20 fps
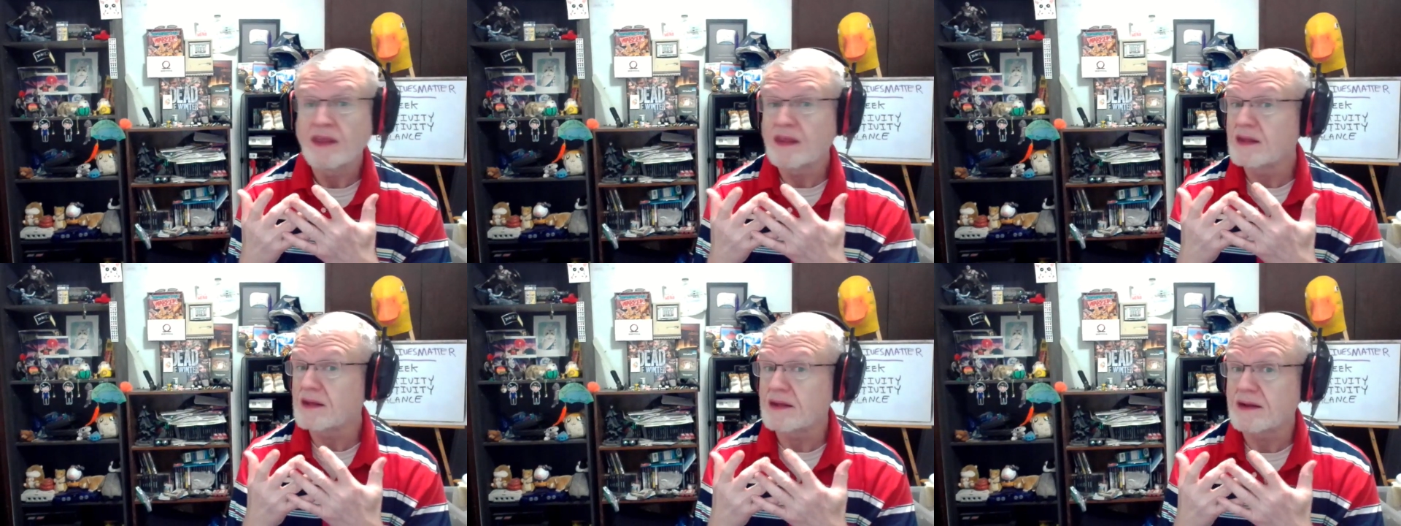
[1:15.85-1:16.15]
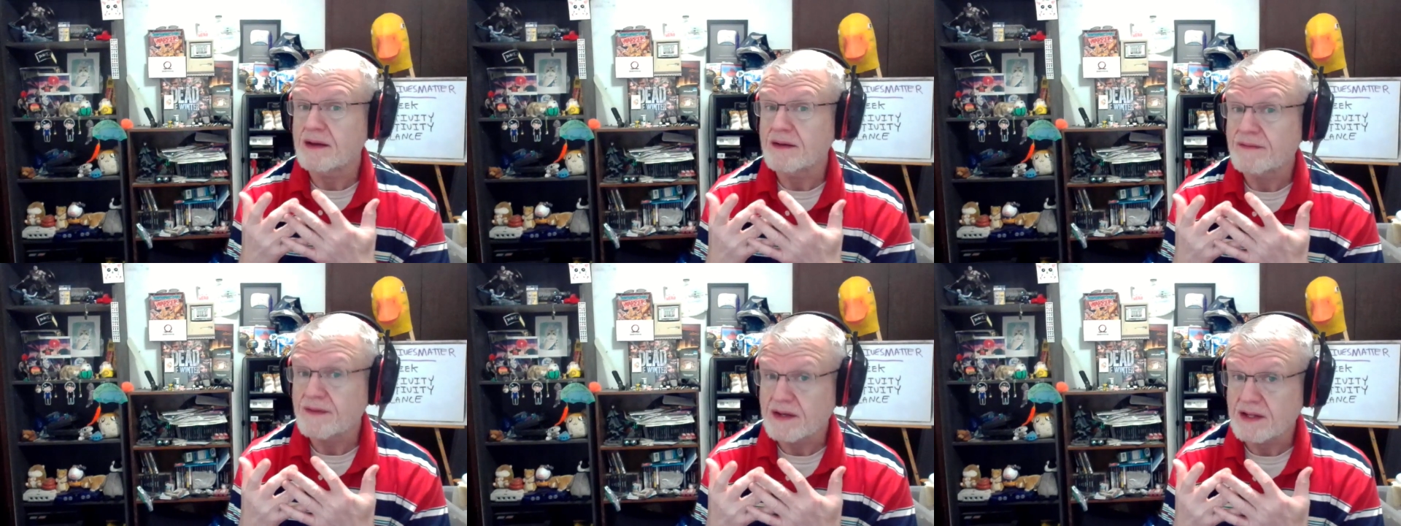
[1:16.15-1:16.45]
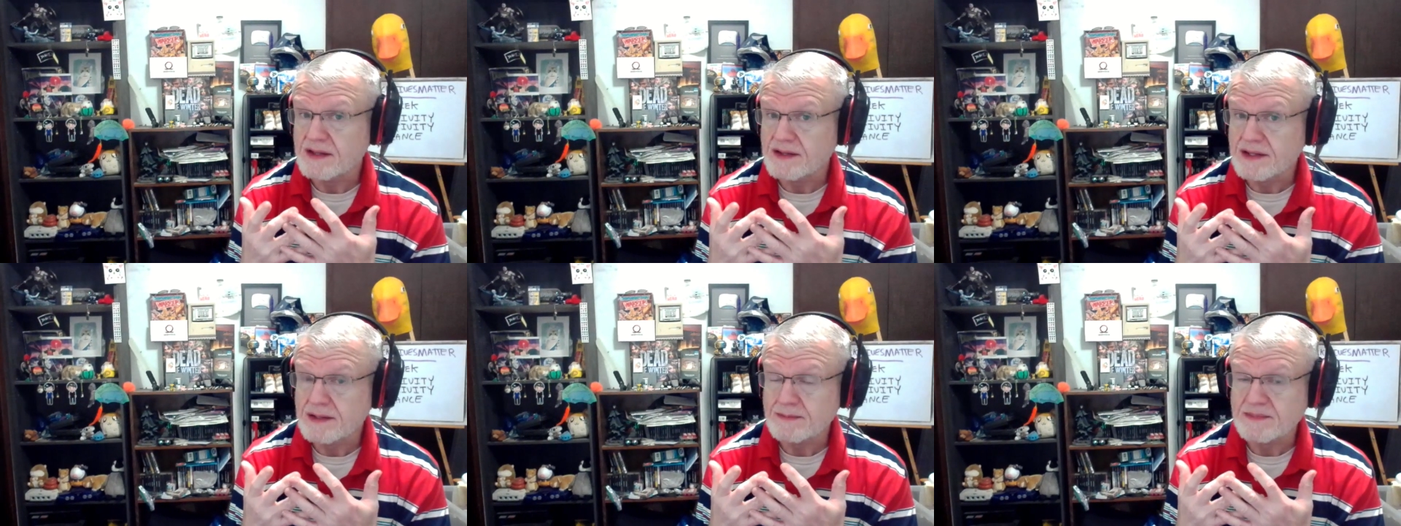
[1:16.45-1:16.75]
A
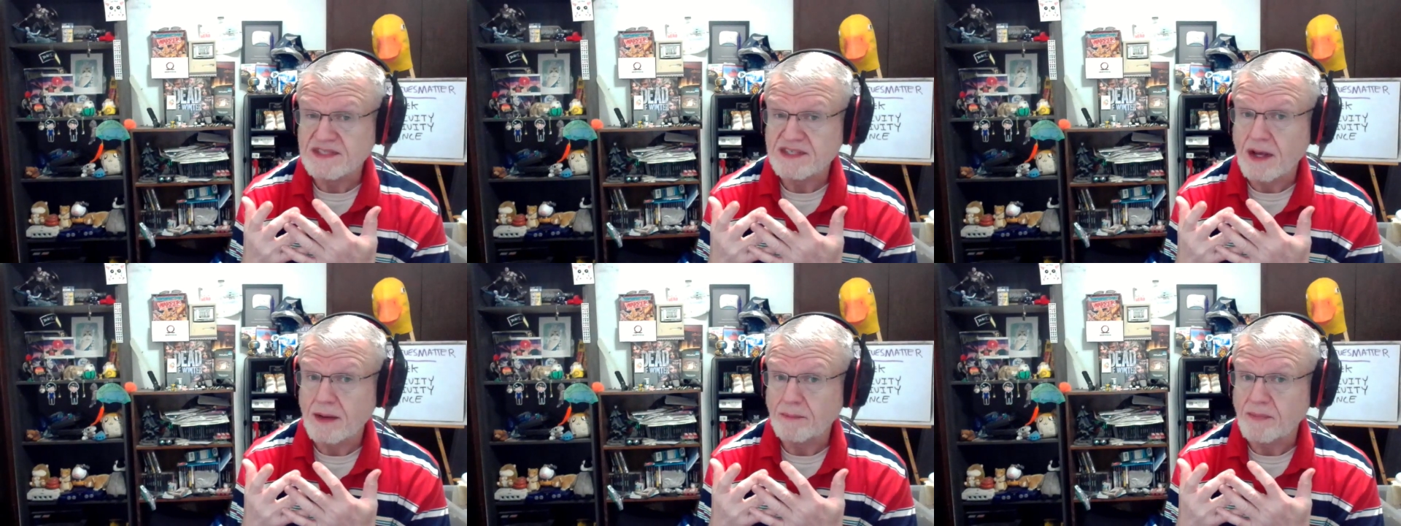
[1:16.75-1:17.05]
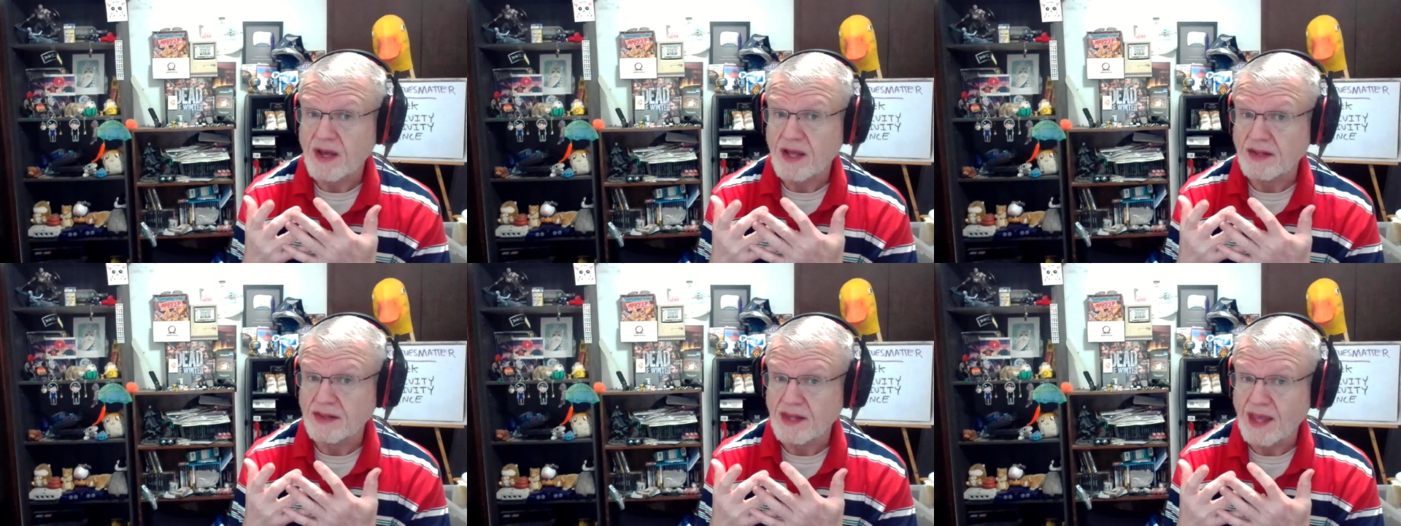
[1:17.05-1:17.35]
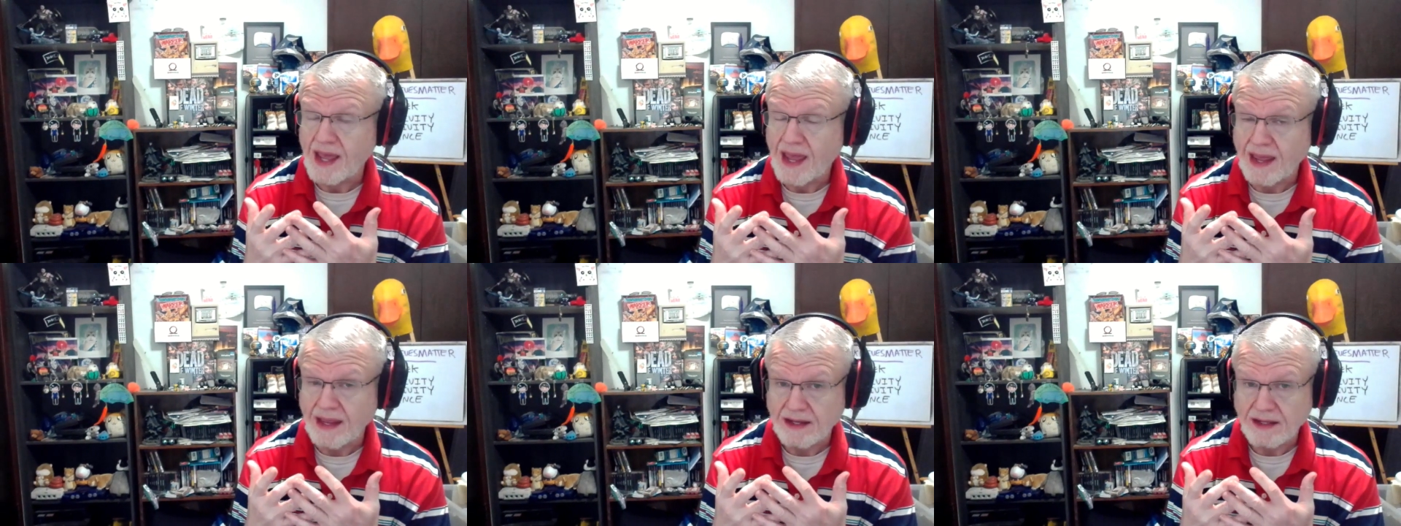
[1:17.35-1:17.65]
definite thumbs up on
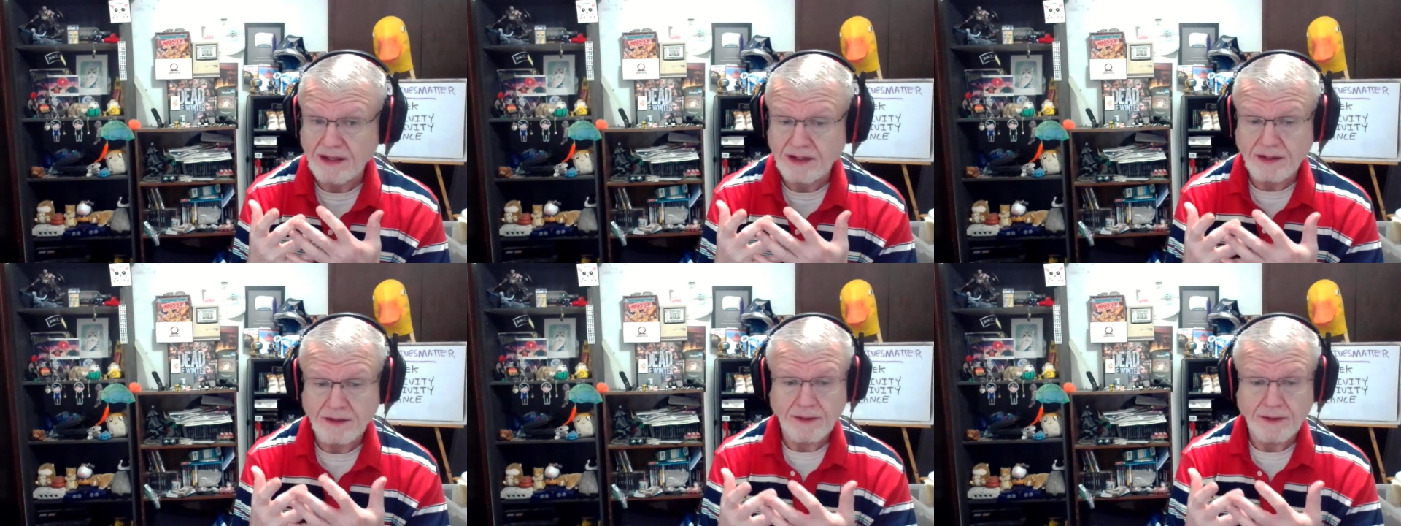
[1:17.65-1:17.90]
that.